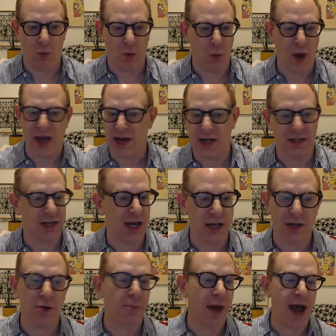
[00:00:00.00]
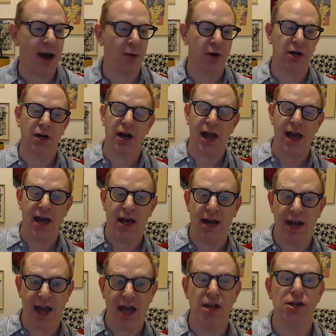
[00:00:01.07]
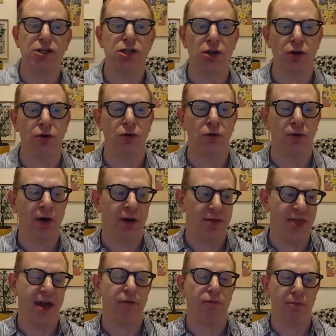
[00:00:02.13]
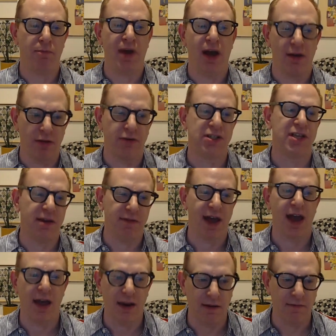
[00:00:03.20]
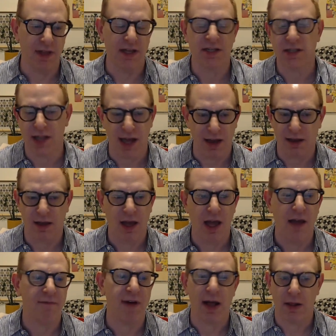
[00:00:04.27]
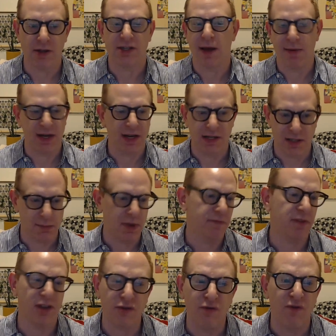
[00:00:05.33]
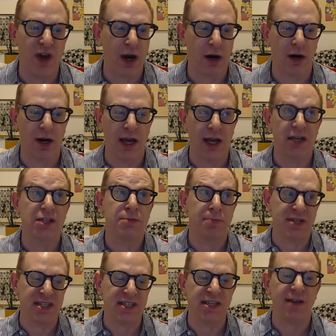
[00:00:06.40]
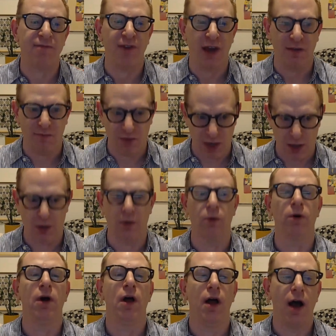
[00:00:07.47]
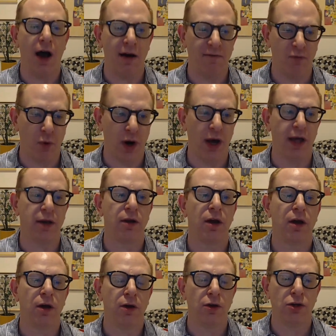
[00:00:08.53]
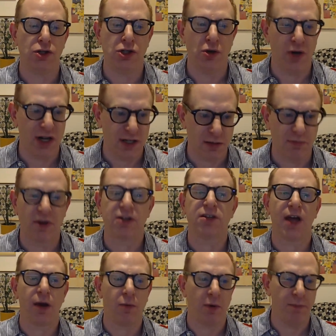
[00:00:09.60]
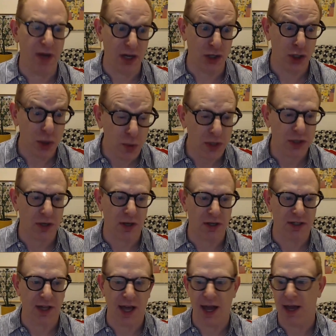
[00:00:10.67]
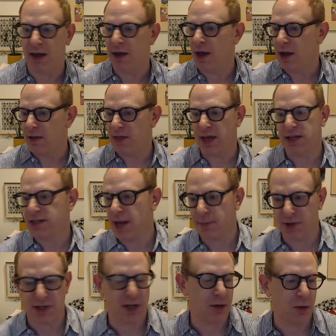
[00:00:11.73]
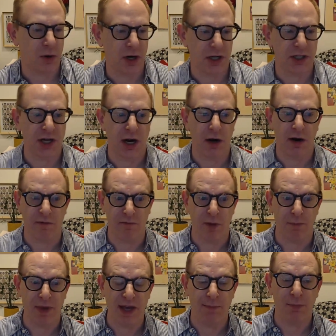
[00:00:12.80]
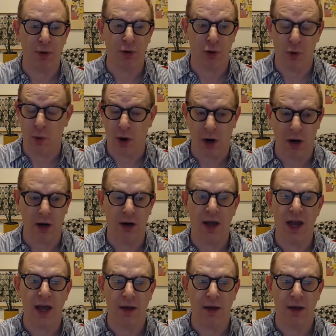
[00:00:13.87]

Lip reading: whiteness, into power, and into then being on the receiving end of this, like, philosemitism, of this very specific view of what Judaism looks like, what being Jewish looks like. The examples that Nora shared of the people who are